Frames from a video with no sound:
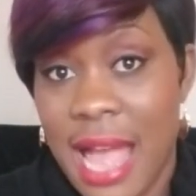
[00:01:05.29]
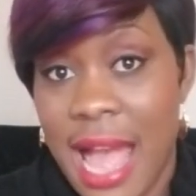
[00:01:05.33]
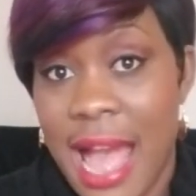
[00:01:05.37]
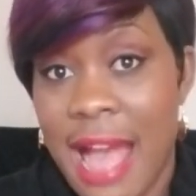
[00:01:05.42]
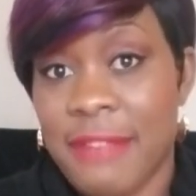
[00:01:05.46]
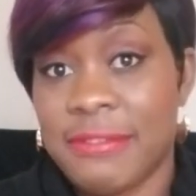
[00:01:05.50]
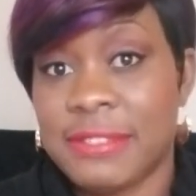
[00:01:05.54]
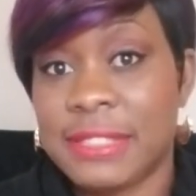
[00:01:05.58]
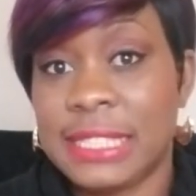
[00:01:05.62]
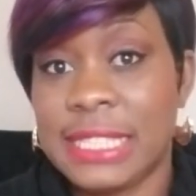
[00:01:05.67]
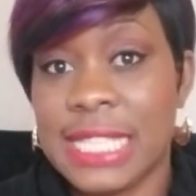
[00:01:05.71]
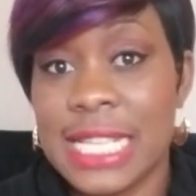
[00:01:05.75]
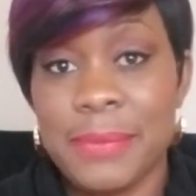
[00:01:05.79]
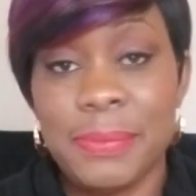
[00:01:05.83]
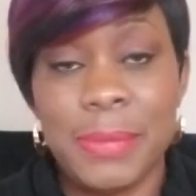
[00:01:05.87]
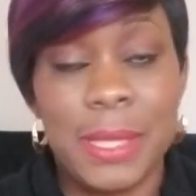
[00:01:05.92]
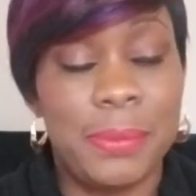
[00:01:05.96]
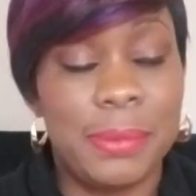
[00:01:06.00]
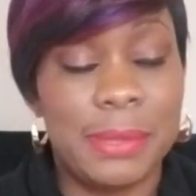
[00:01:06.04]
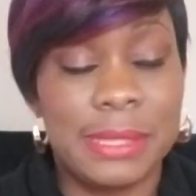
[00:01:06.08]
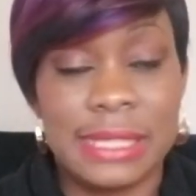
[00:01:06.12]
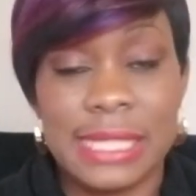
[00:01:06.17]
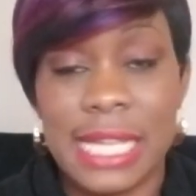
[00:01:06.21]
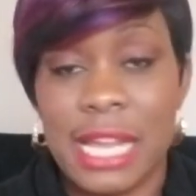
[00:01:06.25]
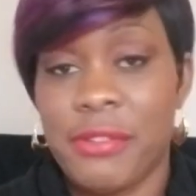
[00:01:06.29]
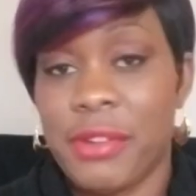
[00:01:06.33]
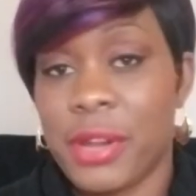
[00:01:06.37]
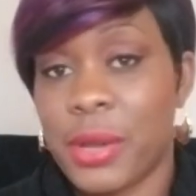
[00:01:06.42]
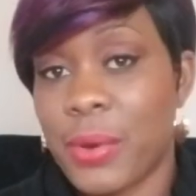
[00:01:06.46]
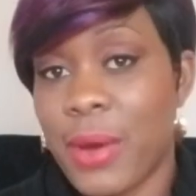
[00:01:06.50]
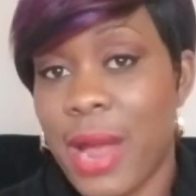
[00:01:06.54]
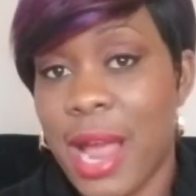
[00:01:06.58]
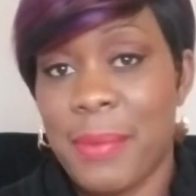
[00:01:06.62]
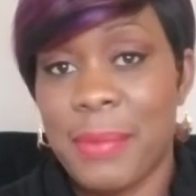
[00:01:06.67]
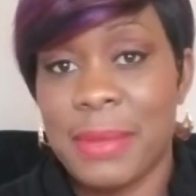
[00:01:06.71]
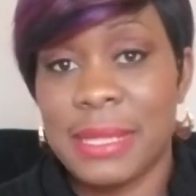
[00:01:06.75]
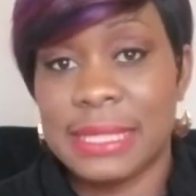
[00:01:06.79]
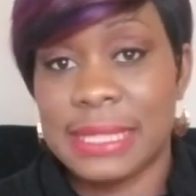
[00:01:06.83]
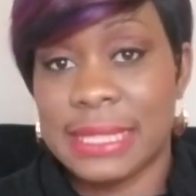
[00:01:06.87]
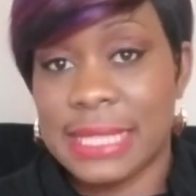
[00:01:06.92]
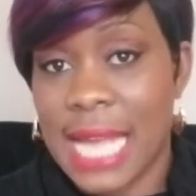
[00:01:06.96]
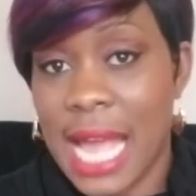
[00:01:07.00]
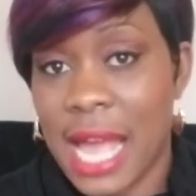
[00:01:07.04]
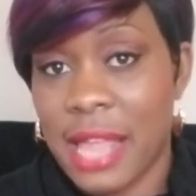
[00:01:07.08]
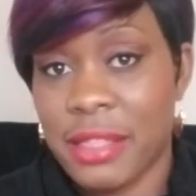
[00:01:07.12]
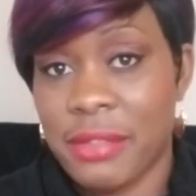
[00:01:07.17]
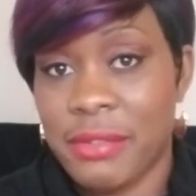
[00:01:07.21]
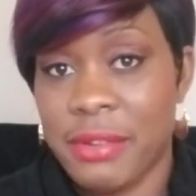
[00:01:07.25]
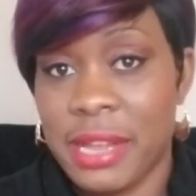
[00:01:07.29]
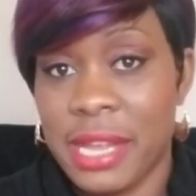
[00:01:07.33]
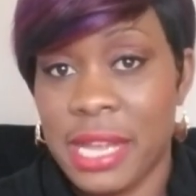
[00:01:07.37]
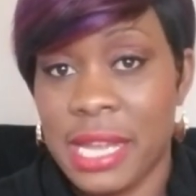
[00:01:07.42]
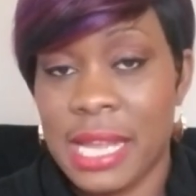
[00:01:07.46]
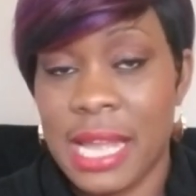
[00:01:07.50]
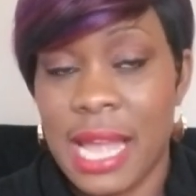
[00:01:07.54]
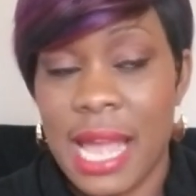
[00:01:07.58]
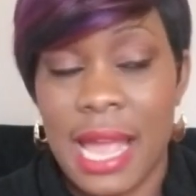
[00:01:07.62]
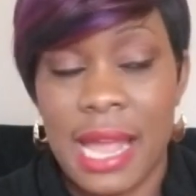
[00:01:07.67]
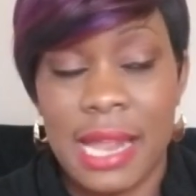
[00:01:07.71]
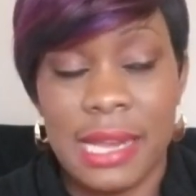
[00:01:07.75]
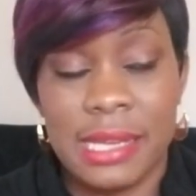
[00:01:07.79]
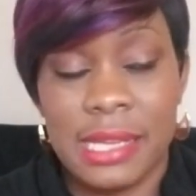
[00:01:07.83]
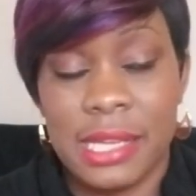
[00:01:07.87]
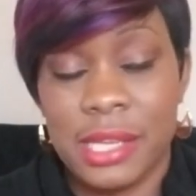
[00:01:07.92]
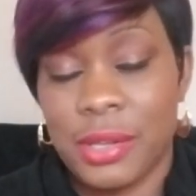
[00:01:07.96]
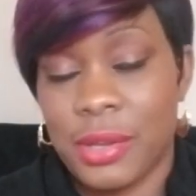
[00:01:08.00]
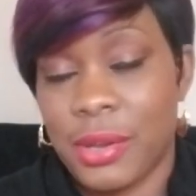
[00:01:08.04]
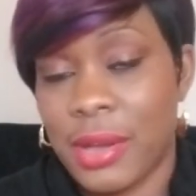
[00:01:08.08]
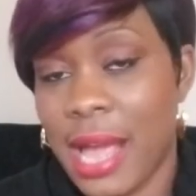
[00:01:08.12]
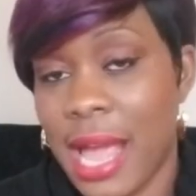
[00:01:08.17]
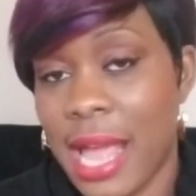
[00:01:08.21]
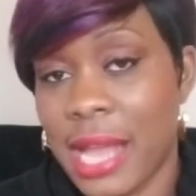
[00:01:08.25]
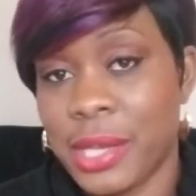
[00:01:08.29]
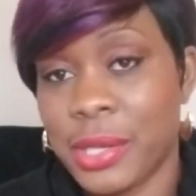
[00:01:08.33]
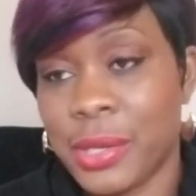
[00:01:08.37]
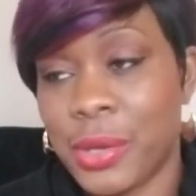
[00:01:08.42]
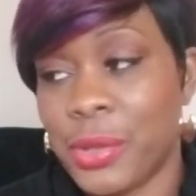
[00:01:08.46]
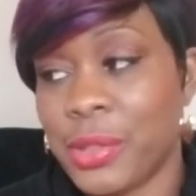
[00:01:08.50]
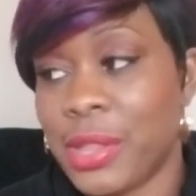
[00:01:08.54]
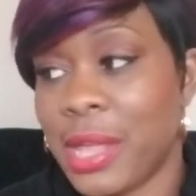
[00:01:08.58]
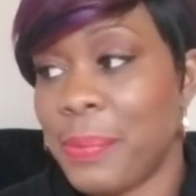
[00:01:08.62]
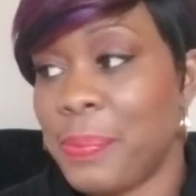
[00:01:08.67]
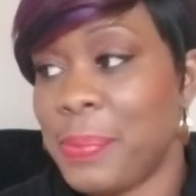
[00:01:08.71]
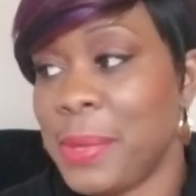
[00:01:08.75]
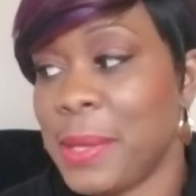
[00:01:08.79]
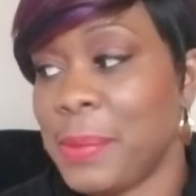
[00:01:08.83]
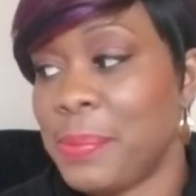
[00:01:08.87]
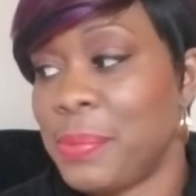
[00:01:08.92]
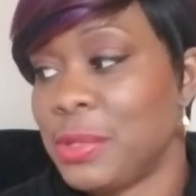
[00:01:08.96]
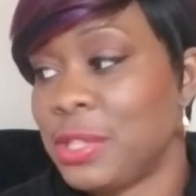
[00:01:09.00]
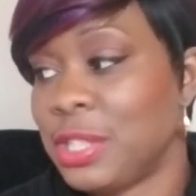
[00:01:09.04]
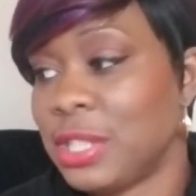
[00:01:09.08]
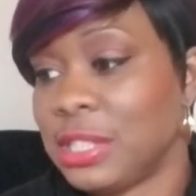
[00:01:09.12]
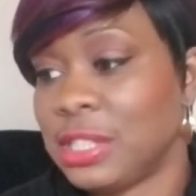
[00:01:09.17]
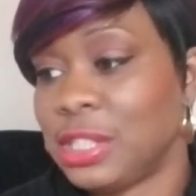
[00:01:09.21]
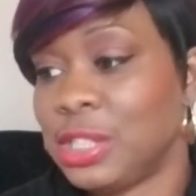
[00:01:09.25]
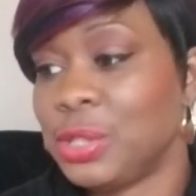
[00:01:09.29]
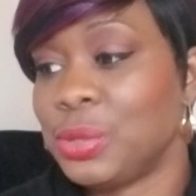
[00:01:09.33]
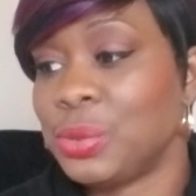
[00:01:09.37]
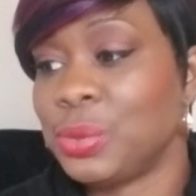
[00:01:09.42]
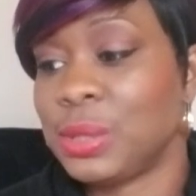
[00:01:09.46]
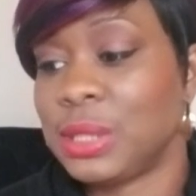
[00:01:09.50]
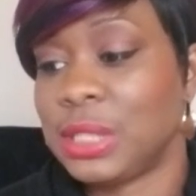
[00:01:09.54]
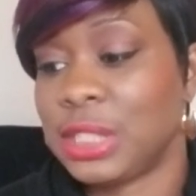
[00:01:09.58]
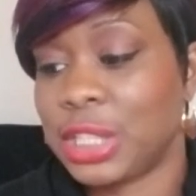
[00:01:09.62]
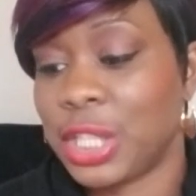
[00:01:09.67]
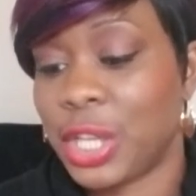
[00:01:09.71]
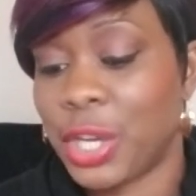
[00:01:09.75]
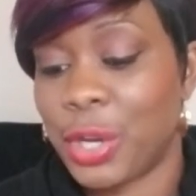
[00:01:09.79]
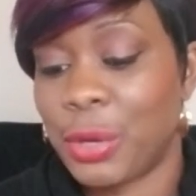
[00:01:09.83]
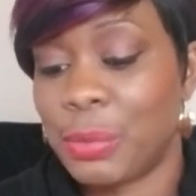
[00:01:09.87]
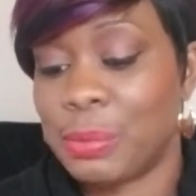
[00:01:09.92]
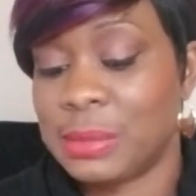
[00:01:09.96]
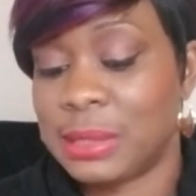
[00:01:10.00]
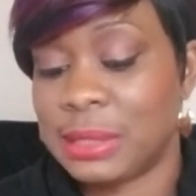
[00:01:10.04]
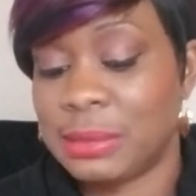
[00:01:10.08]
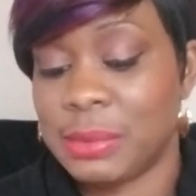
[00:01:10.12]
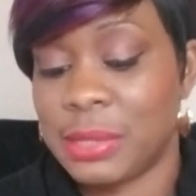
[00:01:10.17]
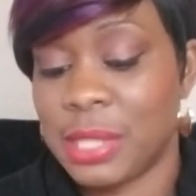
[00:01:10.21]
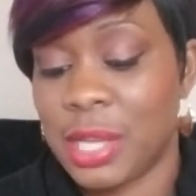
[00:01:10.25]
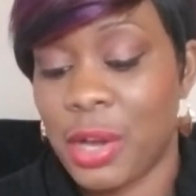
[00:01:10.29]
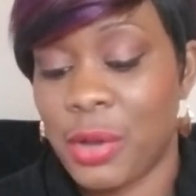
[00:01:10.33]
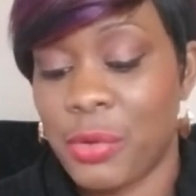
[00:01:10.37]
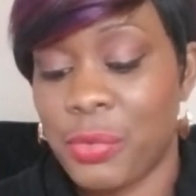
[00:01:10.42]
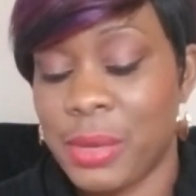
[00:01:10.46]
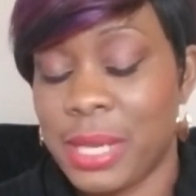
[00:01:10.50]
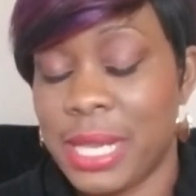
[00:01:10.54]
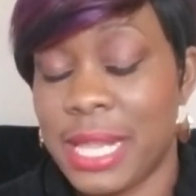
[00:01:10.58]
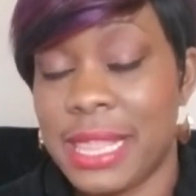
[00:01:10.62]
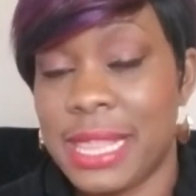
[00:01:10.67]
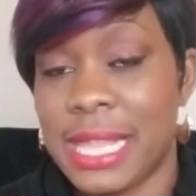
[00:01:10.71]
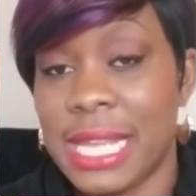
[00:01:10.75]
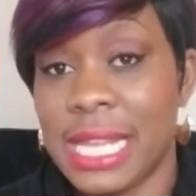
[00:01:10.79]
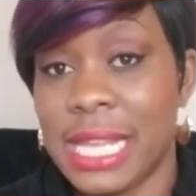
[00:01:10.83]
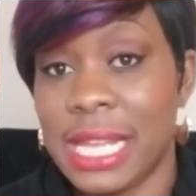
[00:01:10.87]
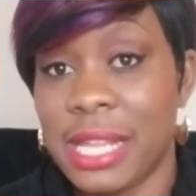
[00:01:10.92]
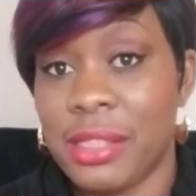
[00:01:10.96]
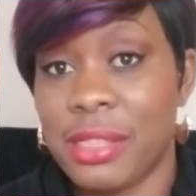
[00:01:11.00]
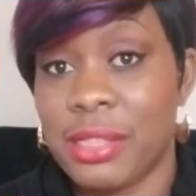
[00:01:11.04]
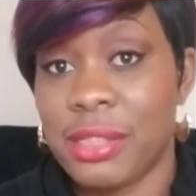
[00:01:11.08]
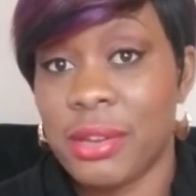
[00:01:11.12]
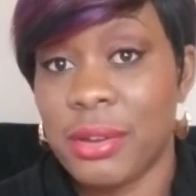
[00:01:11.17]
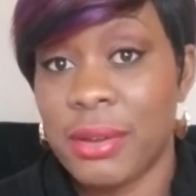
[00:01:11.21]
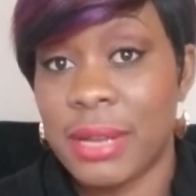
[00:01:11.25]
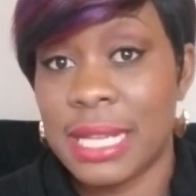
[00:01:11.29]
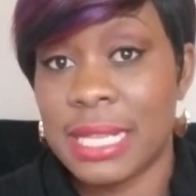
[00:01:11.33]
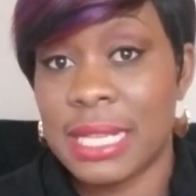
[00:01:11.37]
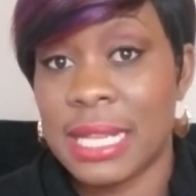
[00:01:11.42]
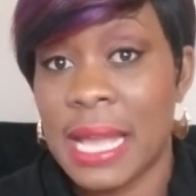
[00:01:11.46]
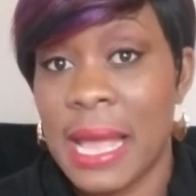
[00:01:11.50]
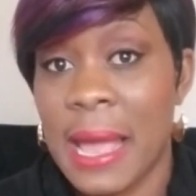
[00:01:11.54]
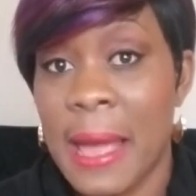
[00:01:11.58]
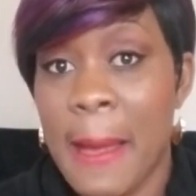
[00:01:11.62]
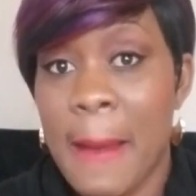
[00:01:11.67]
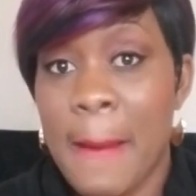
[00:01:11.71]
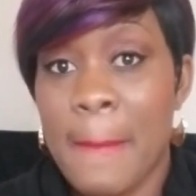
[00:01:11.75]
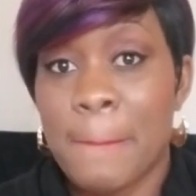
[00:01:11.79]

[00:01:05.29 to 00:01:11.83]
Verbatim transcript: I've seen people say requirements gathering and you know, I know that people just use terms without really thinking through it,